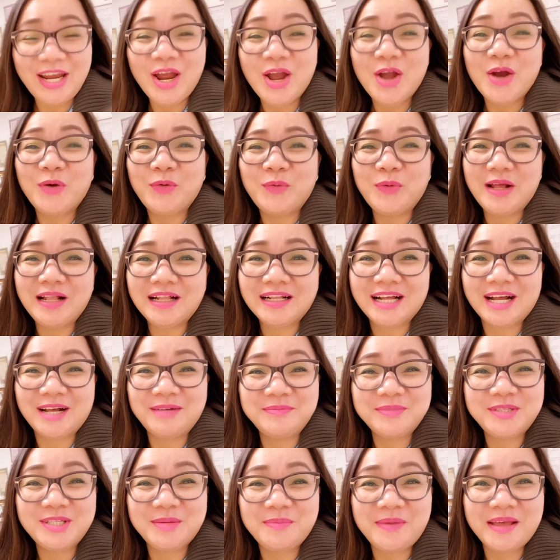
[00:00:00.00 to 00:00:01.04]
Welcome to
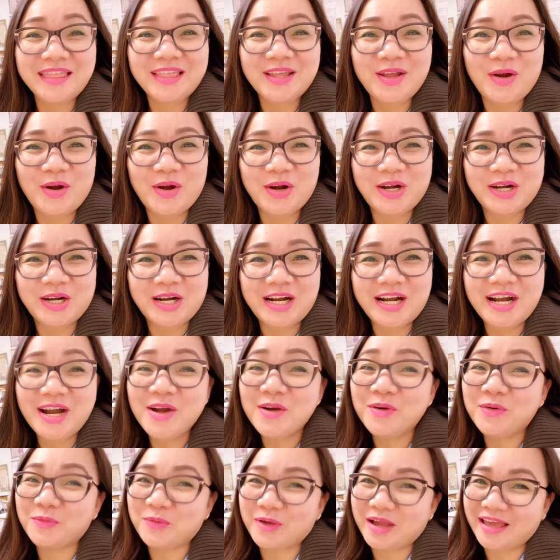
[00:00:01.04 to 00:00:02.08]
Math Corner
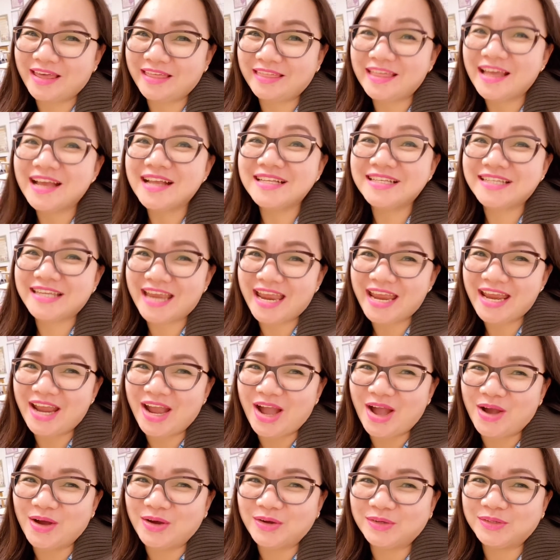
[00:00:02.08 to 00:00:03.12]
with
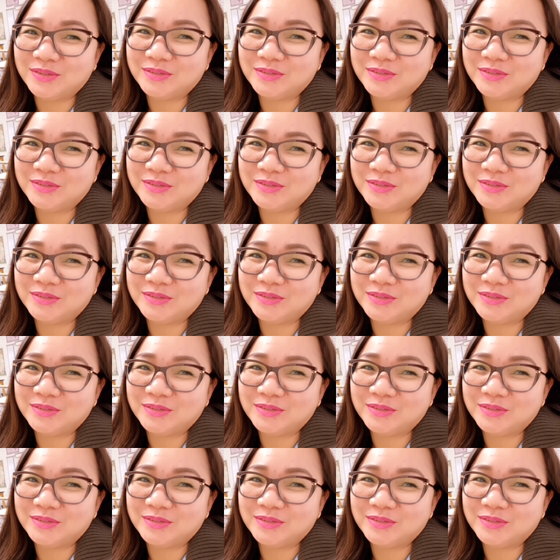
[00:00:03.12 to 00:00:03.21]
JL.